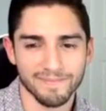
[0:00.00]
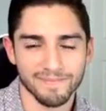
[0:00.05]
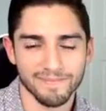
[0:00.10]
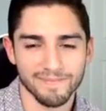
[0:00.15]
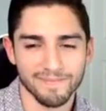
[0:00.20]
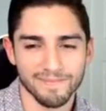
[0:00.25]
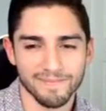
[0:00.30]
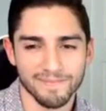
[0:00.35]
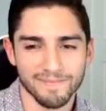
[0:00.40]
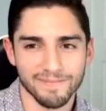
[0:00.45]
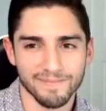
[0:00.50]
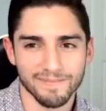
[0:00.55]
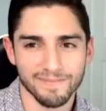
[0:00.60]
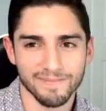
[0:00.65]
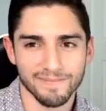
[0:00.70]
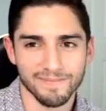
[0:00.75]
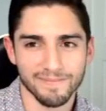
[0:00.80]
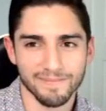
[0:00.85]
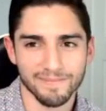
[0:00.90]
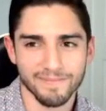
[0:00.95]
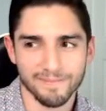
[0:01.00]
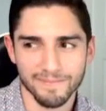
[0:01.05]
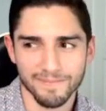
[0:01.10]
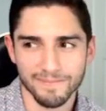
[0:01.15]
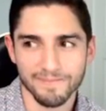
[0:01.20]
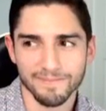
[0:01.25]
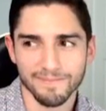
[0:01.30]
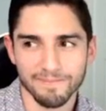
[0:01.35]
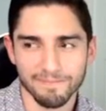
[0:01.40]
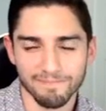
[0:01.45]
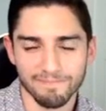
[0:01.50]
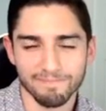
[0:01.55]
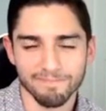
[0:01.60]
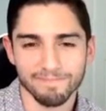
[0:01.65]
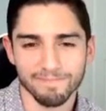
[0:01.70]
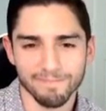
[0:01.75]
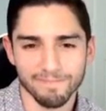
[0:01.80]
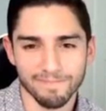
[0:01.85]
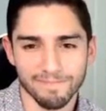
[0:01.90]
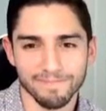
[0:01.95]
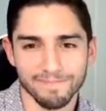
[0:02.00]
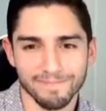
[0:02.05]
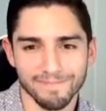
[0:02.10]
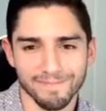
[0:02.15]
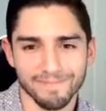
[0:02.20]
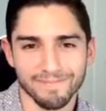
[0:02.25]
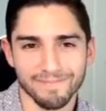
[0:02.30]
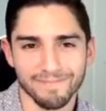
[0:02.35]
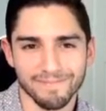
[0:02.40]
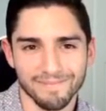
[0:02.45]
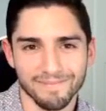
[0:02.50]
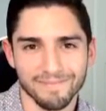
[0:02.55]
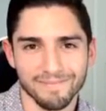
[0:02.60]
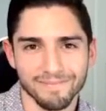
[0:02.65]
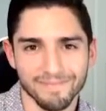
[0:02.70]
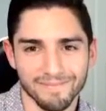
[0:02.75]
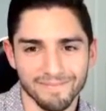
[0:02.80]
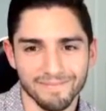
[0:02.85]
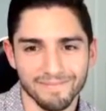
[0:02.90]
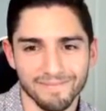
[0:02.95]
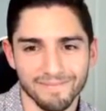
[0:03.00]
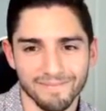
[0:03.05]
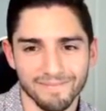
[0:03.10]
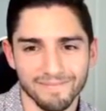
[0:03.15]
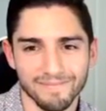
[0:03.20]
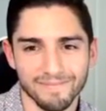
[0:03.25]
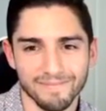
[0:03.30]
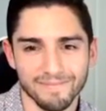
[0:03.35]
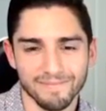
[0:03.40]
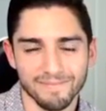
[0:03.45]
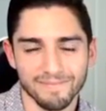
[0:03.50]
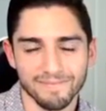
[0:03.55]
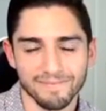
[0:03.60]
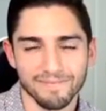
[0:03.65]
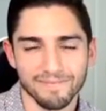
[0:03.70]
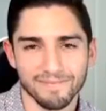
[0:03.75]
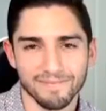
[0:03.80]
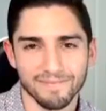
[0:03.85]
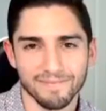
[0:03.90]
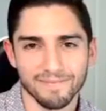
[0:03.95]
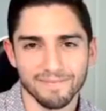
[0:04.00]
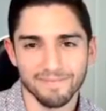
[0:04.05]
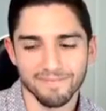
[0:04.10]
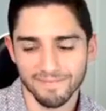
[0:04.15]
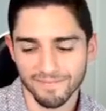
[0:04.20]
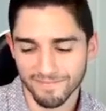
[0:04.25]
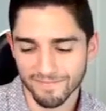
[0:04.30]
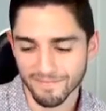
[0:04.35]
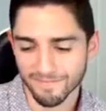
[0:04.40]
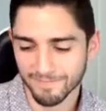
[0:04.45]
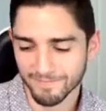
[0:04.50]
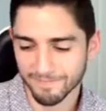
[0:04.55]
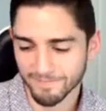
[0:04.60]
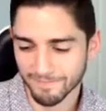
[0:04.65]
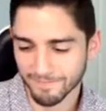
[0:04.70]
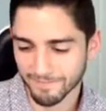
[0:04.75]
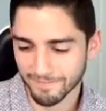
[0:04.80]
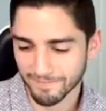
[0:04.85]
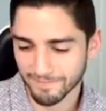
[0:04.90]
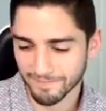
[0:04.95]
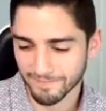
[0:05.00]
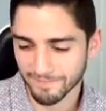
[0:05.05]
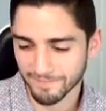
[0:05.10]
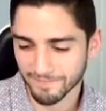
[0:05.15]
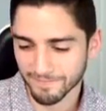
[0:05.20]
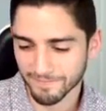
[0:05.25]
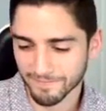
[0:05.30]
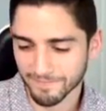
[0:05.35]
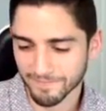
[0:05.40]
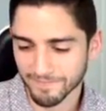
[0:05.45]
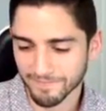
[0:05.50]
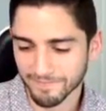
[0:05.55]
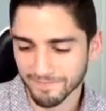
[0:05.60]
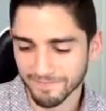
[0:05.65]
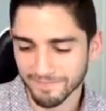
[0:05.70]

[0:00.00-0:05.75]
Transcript: No words are spoken by the person on screen.